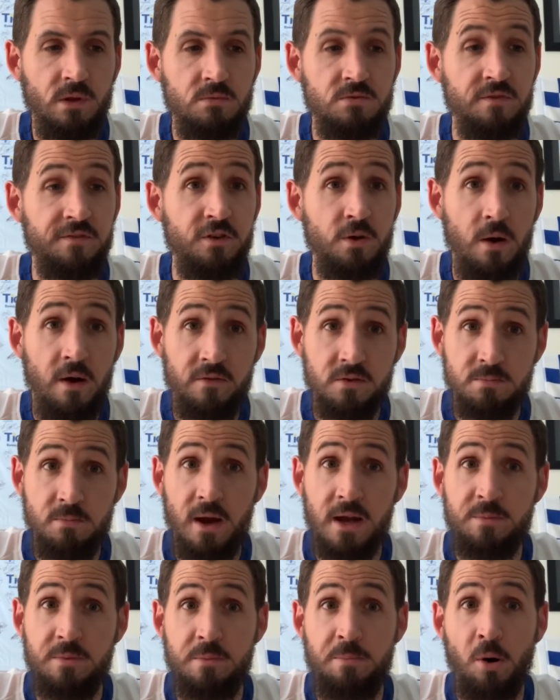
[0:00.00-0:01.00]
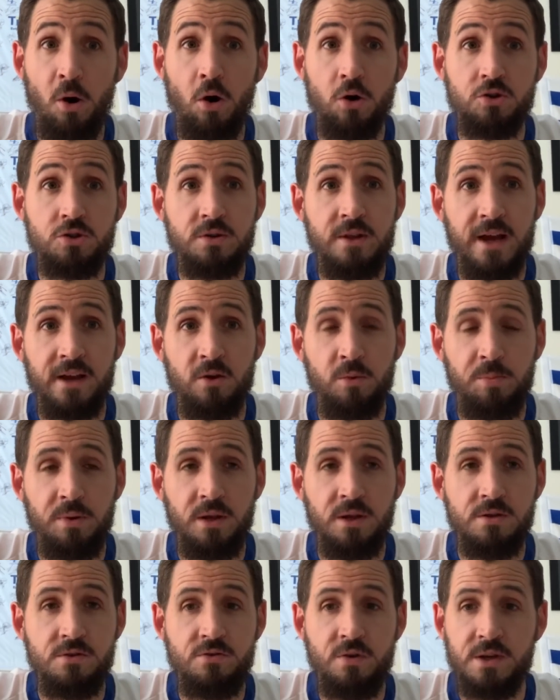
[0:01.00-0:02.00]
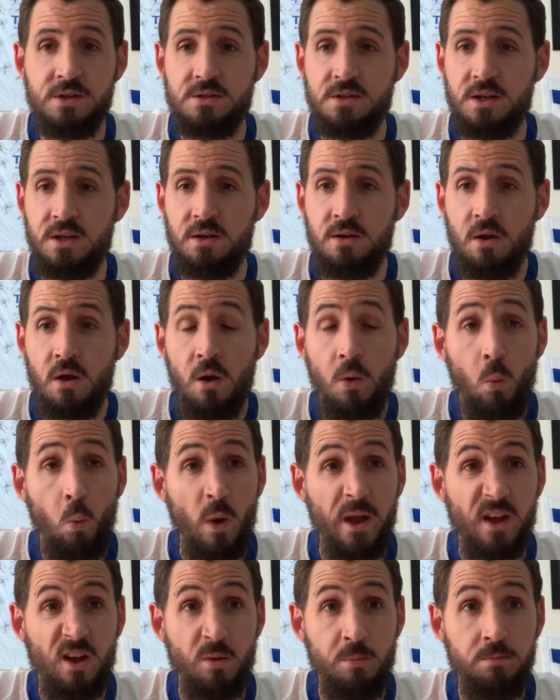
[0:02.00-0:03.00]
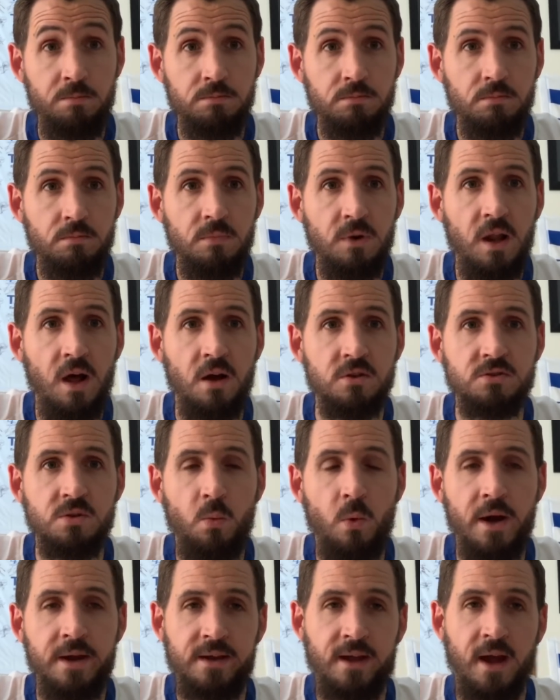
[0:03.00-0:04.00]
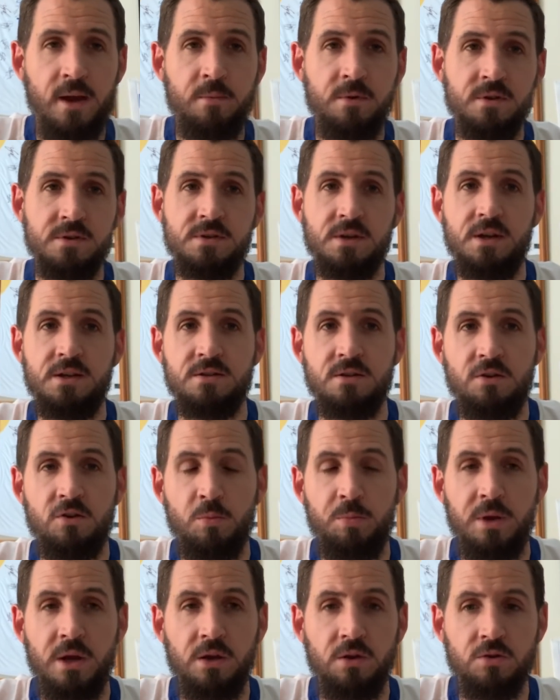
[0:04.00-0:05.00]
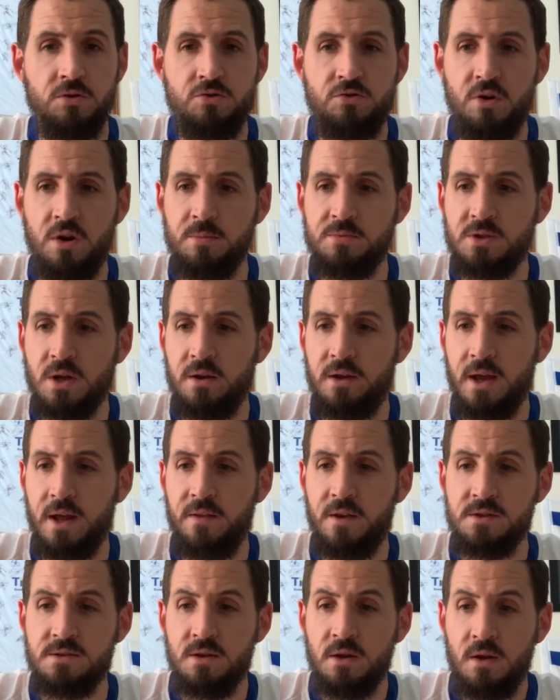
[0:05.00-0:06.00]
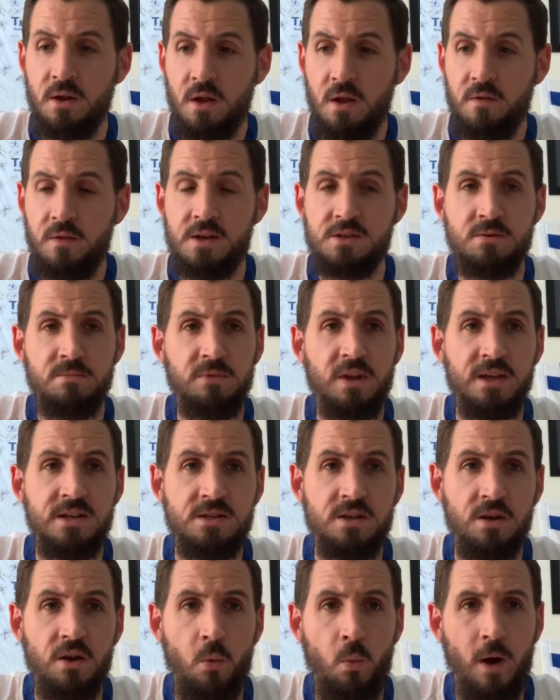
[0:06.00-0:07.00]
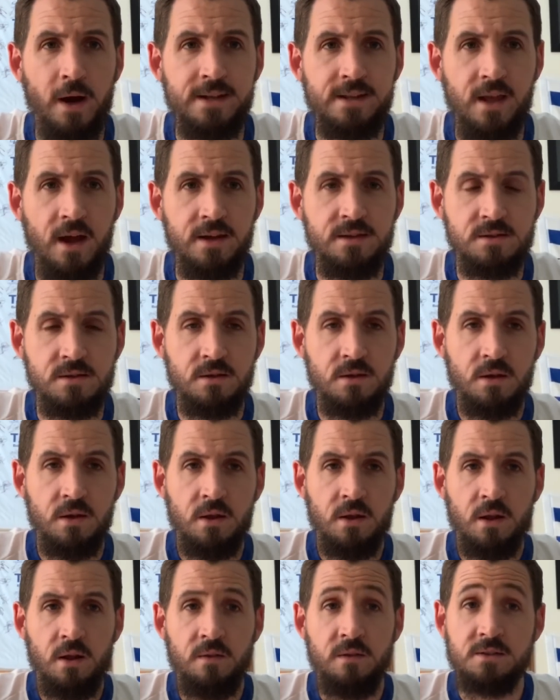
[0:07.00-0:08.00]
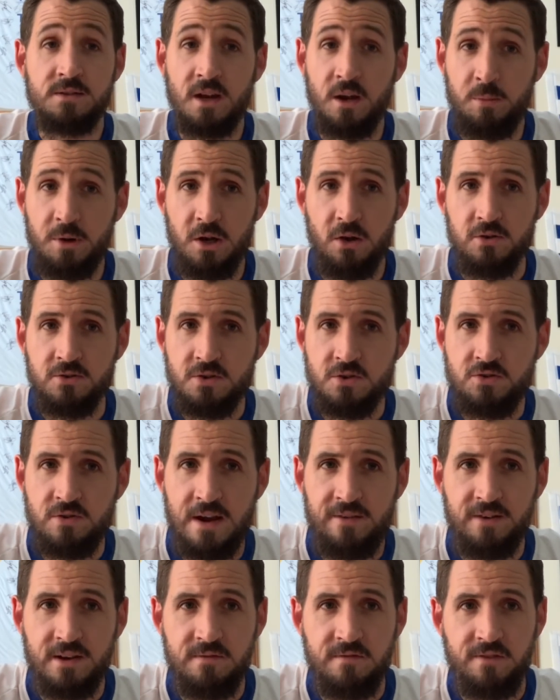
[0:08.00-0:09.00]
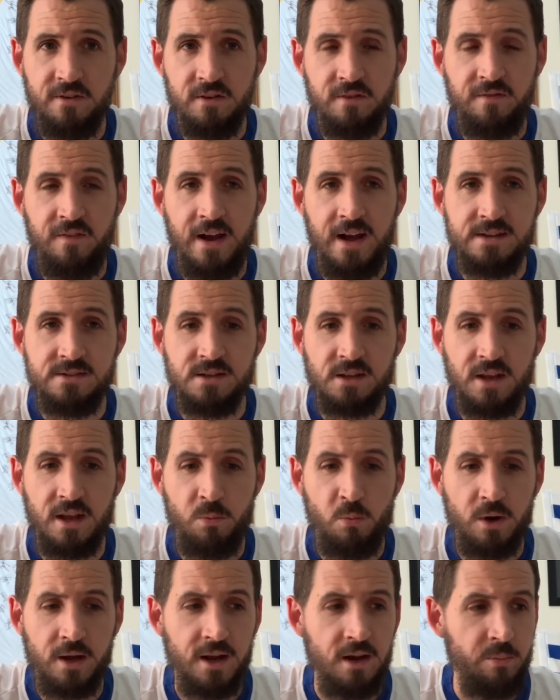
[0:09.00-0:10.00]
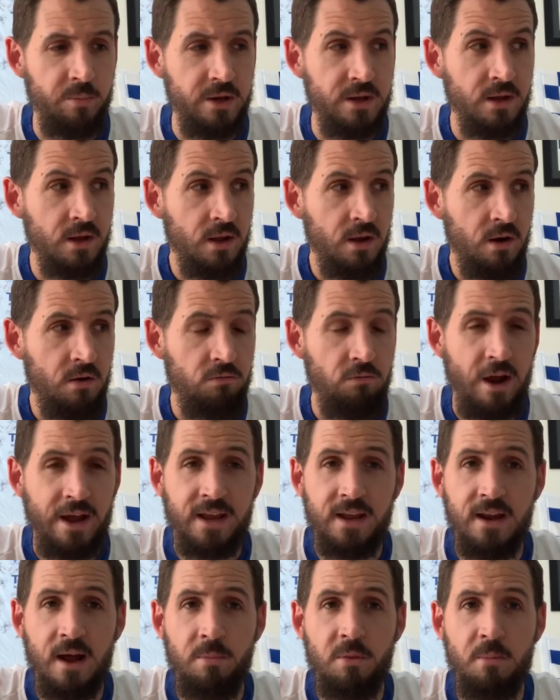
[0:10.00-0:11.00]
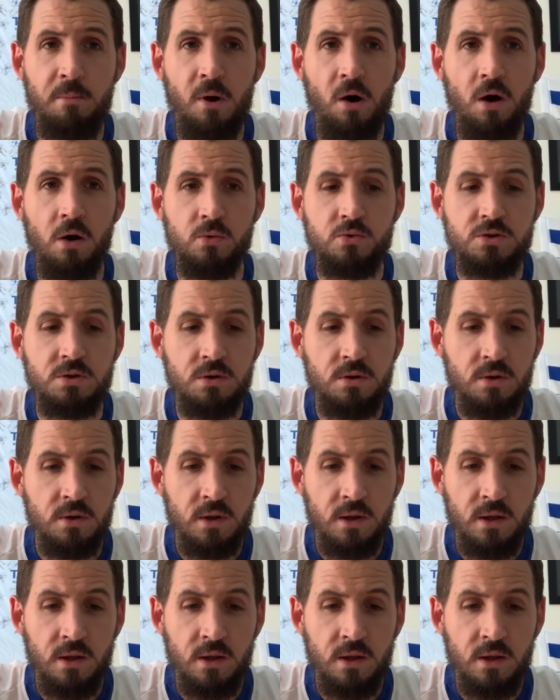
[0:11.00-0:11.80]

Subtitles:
a few others, maybe Posh, that could be interesting. Wickham, last away game of the season, could be a good trip. So yeah, there's some decent away days. There's going to be lots of travelling for the fans again. We're going to be racking up the miles.